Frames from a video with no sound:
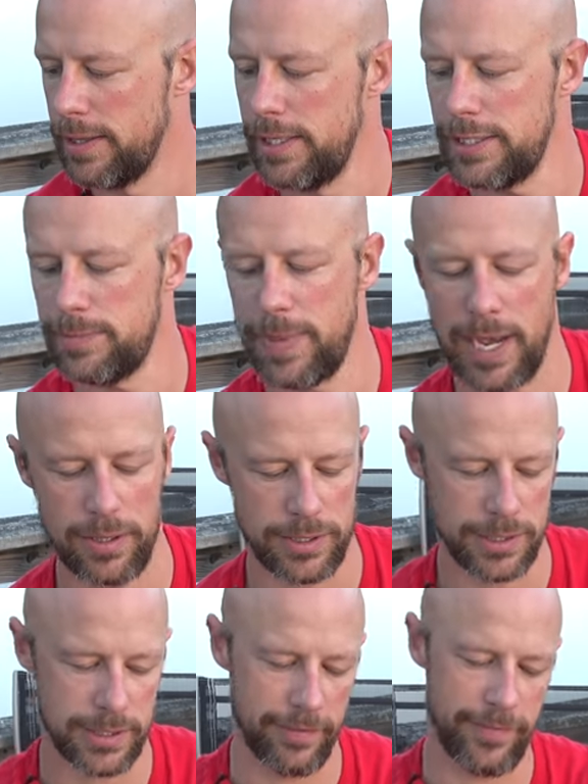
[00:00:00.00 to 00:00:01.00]
this
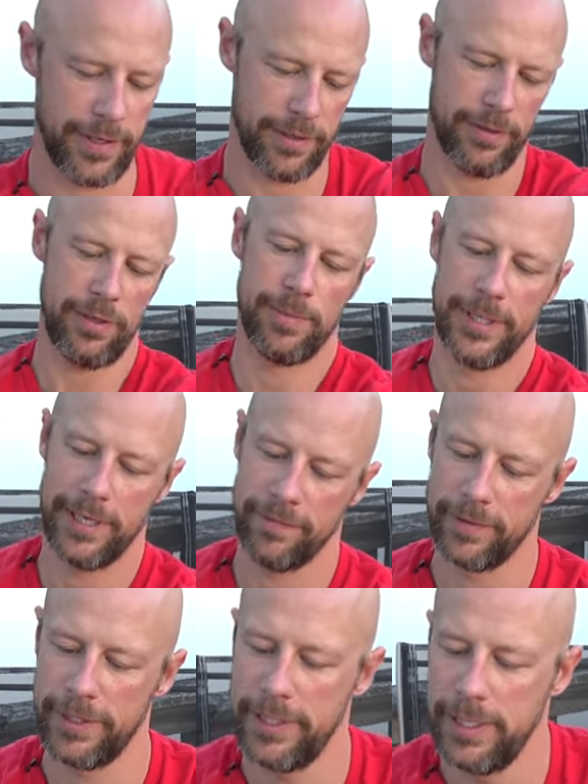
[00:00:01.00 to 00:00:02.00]
pouch is configured a little bit
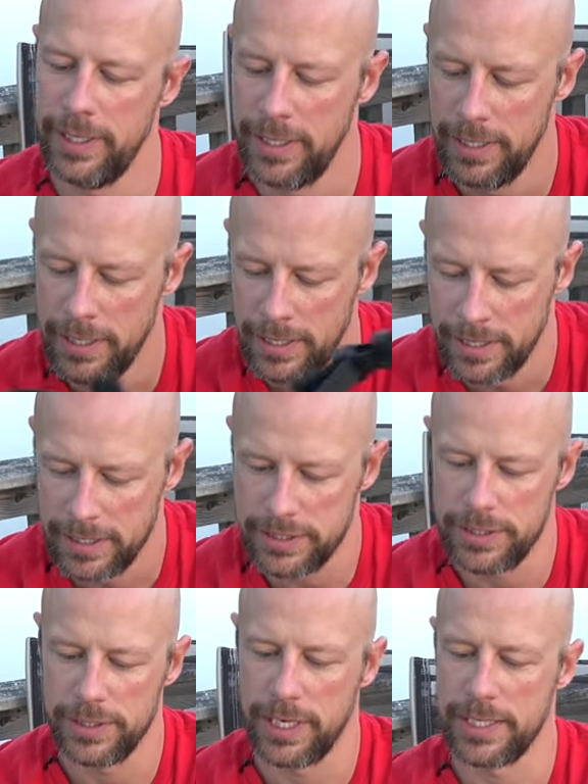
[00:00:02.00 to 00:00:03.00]
differently,
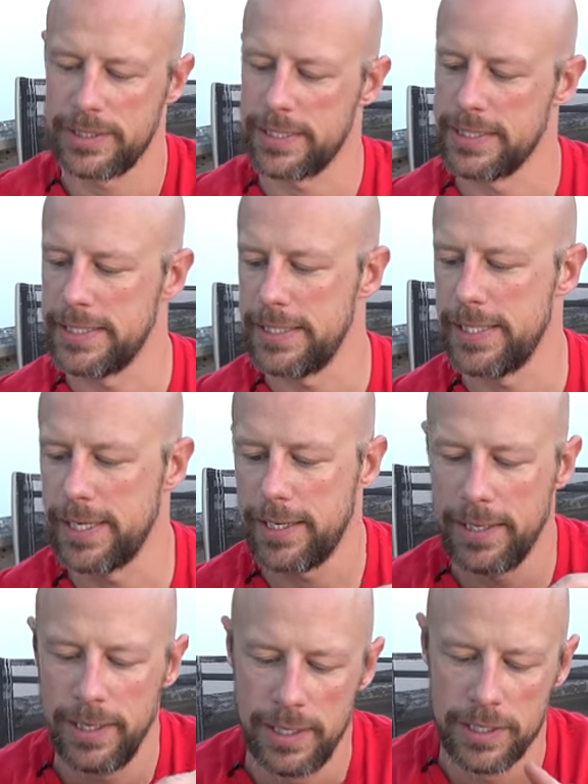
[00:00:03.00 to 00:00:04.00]
as you guys can see
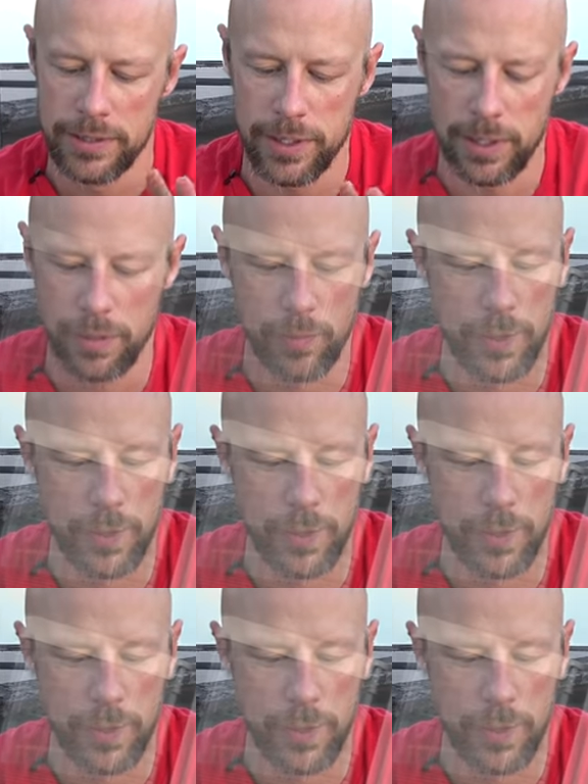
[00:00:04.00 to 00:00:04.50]
there. So